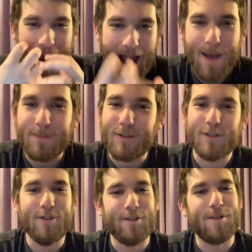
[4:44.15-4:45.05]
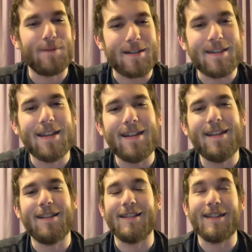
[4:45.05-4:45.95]
absolutely
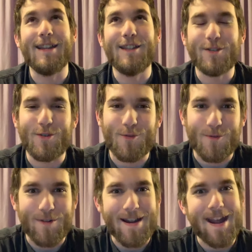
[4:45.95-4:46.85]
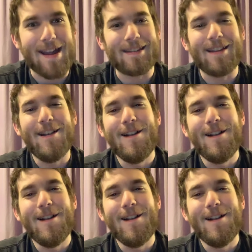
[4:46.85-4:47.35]
ridiculous. It's great.